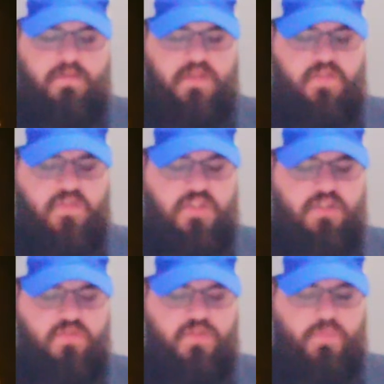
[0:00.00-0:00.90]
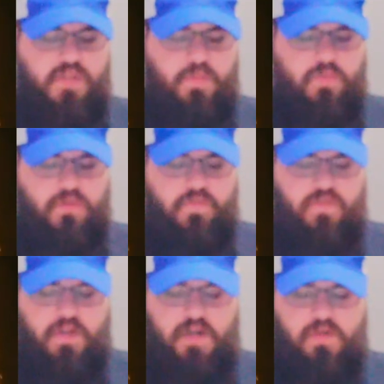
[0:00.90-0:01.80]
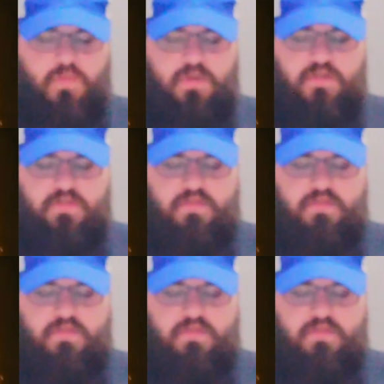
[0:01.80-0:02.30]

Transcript: Ye have killed the people of Yahweh.